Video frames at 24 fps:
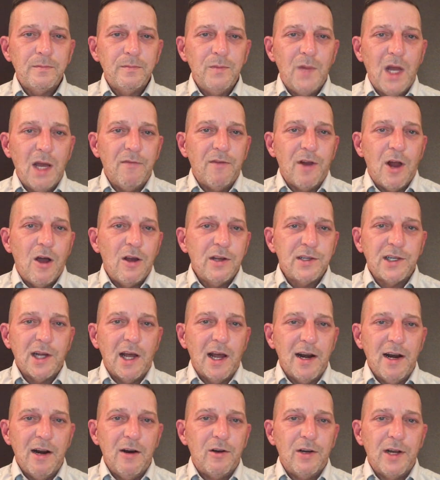They've lost
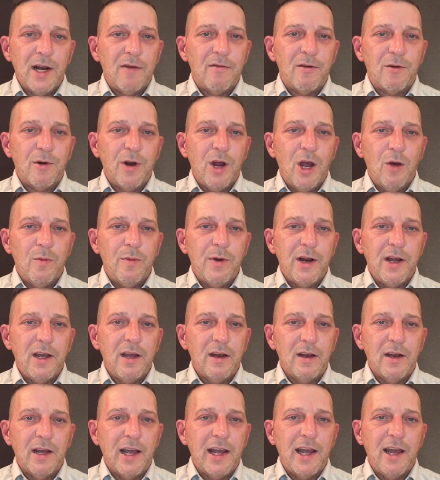that. It'll never reopen
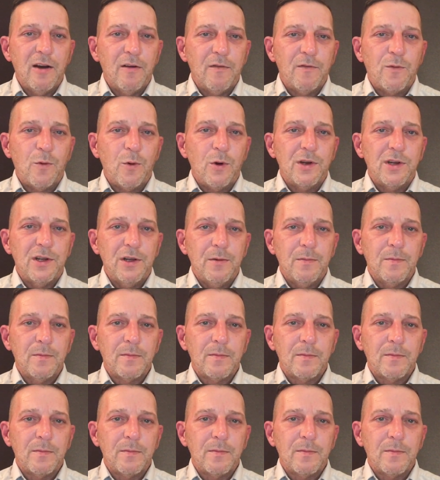again. They can't afford to.